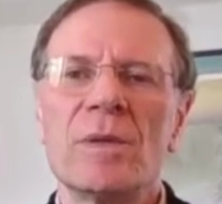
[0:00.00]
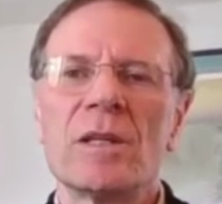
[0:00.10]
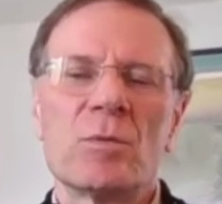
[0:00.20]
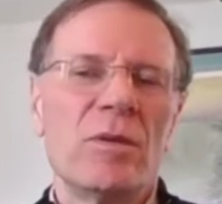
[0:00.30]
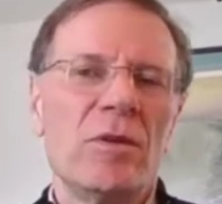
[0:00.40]

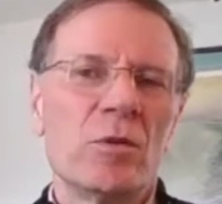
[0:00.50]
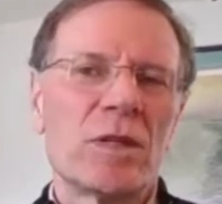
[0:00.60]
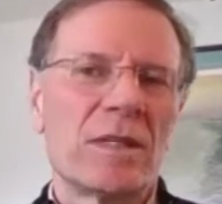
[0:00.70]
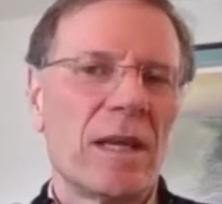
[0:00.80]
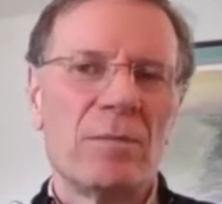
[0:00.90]
because we've
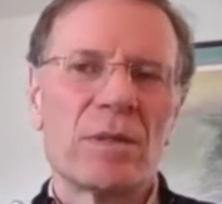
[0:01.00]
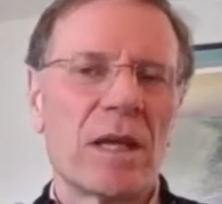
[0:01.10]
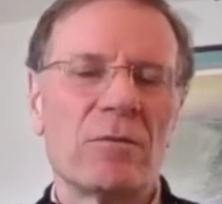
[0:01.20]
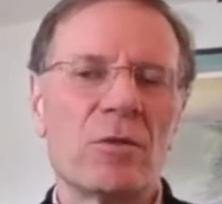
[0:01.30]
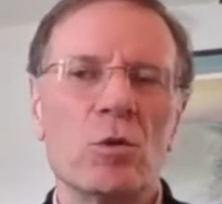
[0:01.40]
used the same
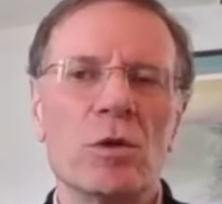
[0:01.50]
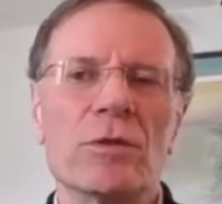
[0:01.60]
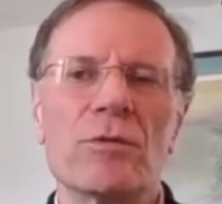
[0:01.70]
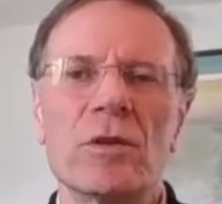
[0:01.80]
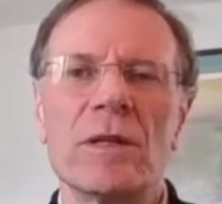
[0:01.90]
set of
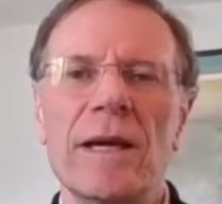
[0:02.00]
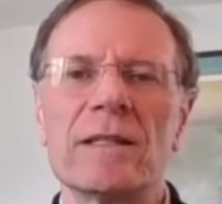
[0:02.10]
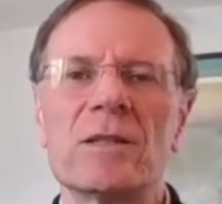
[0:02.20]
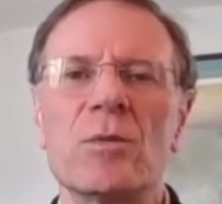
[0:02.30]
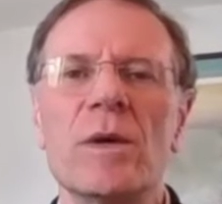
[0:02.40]
tools for the
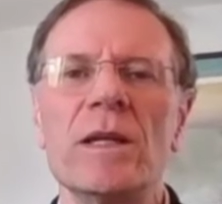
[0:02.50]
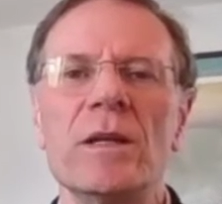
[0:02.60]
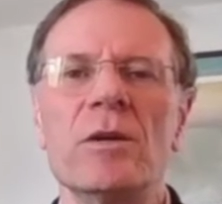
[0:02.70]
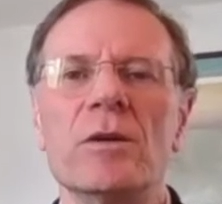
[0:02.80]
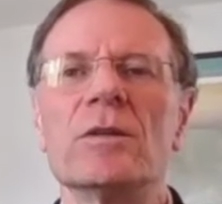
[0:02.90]
last 20
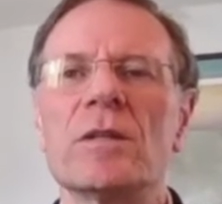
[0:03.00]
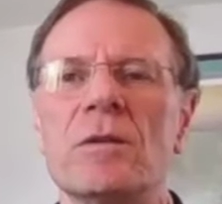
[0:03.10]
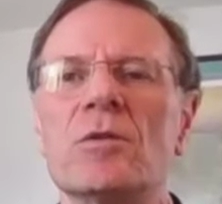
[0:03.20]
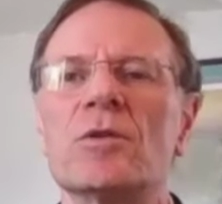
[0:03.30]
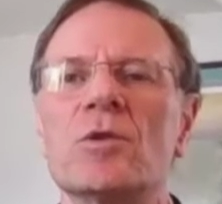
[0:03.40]
years,
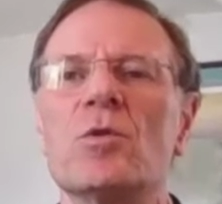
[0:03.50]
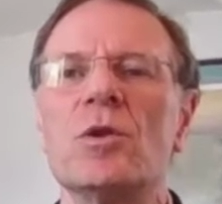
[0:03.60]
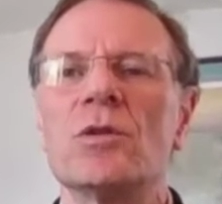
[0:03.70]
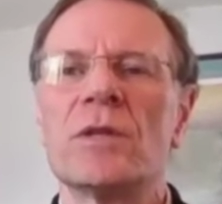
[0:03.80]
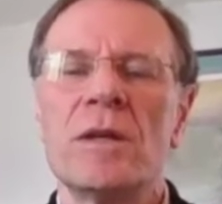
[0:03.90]
and those
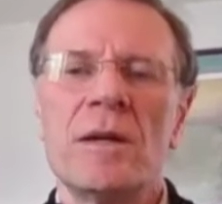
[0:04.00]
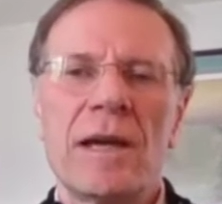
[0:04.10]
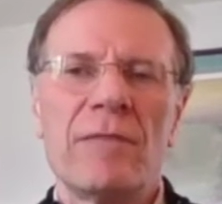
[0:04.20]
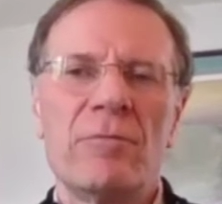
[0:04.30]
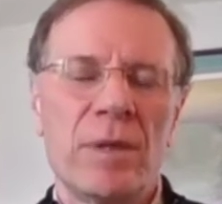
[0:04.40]
tools
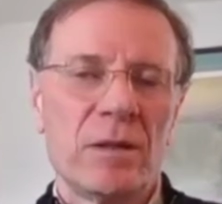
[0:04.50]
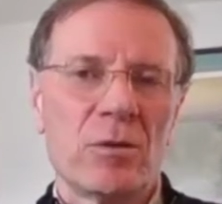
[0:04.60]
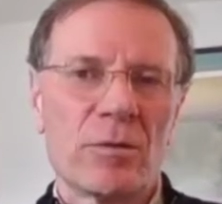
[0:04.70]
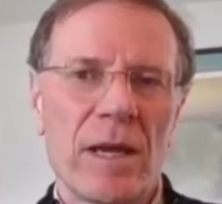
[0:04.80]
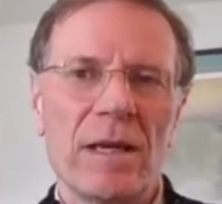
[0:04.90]
have been
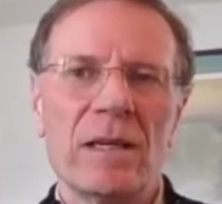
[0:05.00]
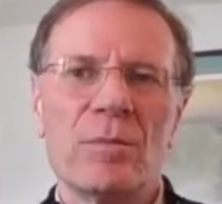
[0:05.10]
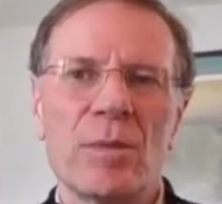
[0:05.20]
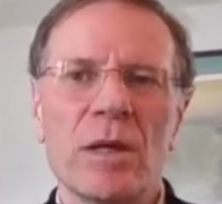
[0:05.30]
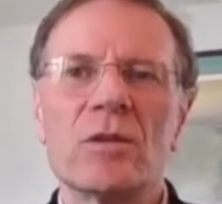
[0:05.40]

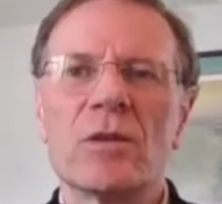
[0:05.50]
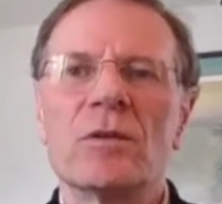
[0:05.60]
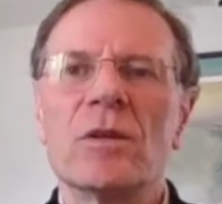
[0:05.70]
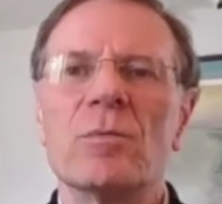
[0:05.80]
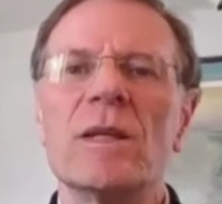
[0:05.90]
great, but you
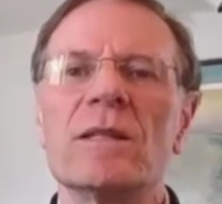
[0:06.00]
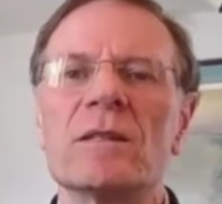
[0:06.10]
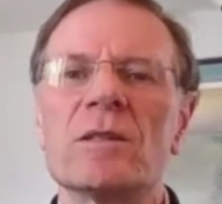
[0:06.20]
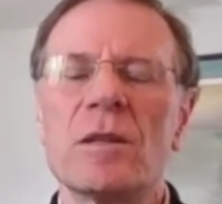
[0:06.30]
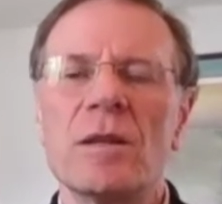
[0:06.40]
start to
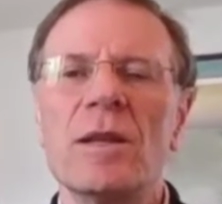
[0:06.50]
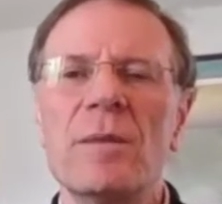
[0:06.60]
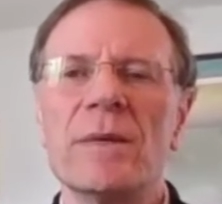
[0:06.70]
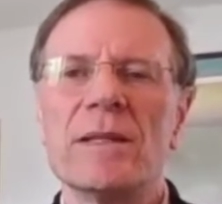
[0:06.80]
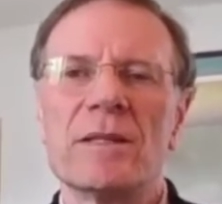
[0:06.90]
reach the
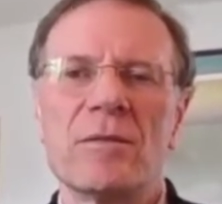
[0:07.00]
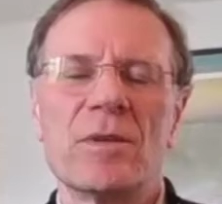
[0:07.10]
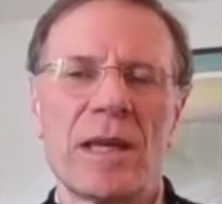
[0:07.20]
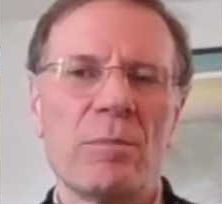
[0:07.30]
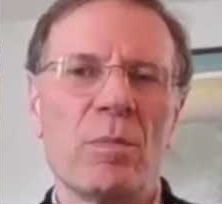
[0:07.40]
limits
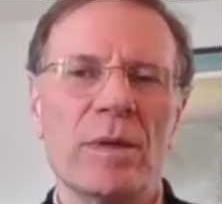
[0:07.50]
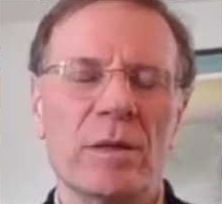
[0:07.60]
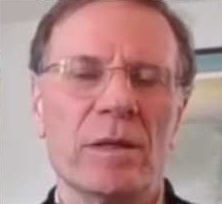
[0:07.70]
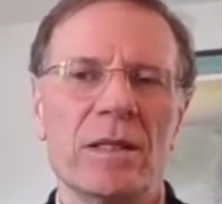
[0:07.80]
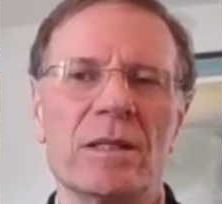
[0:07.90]
of
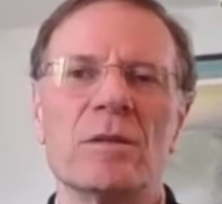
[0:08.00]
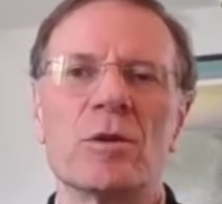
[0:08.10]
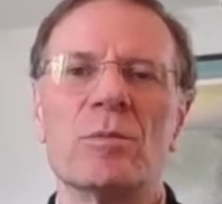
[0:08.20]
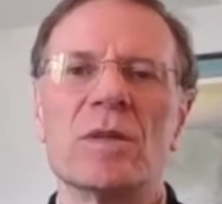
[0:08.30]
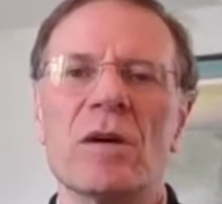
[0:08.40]
capabilities in
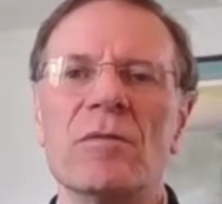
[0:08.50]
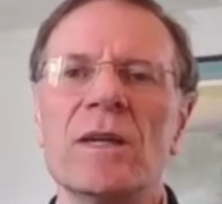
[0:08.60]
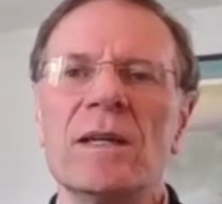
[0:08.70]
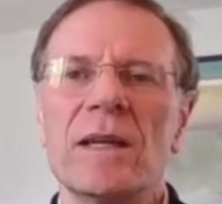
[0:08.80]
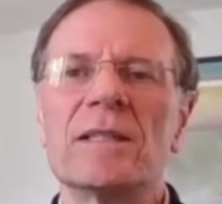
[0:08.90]
terms of
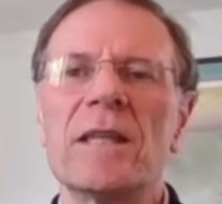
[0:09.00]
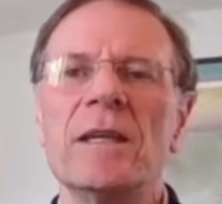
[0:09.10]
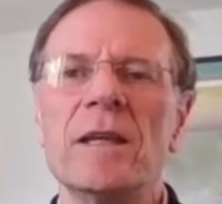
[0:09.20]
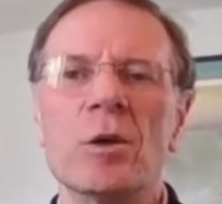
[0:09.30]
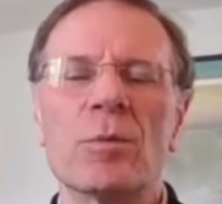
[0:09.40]

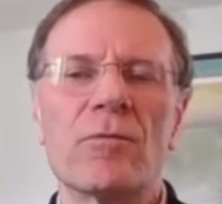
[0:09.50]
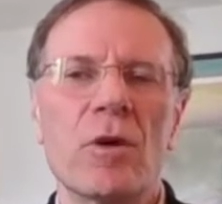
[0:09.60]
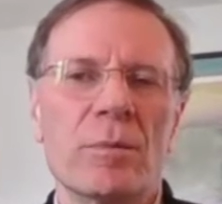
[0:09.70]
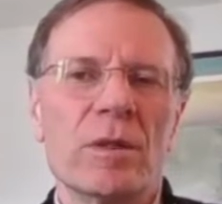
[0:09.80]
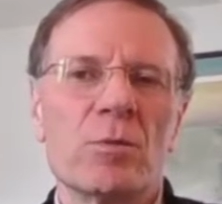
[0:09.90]
extending your
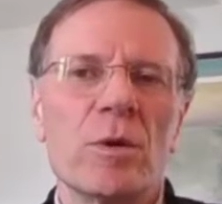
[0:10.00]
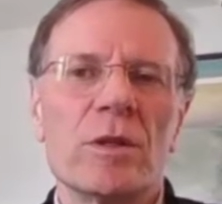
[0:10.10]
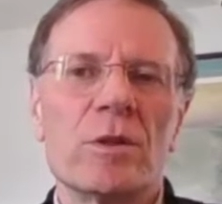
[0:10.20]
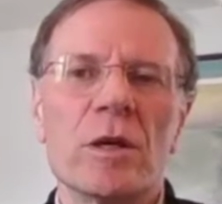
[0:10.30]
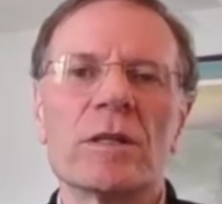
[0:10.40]
performance
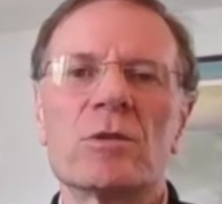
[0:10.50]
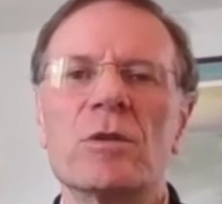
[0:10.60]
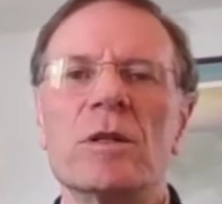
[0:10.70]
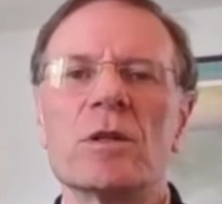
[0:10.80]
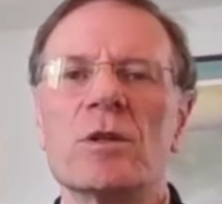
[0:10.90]
with just
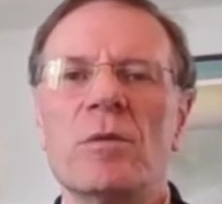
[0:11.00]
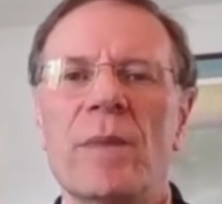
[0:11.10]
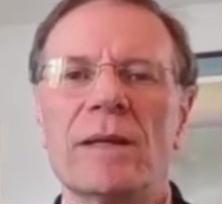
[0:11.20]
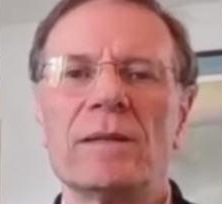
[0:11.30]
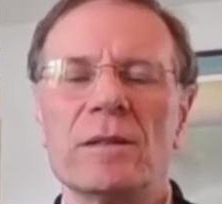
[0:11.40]
traditional
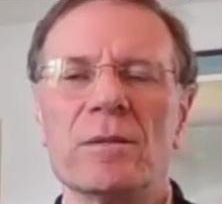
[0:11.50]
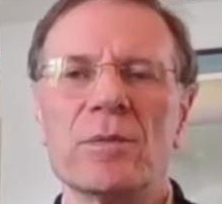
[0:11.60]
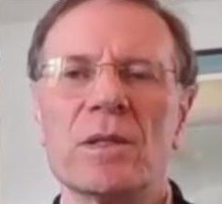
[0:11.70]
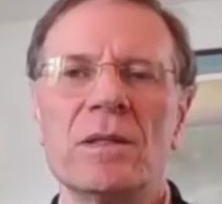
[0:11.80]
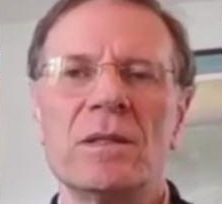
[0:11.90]

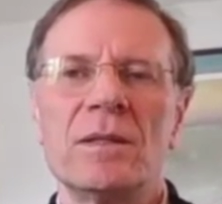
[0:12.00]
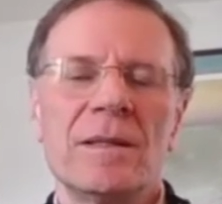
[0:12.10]
mechanisms.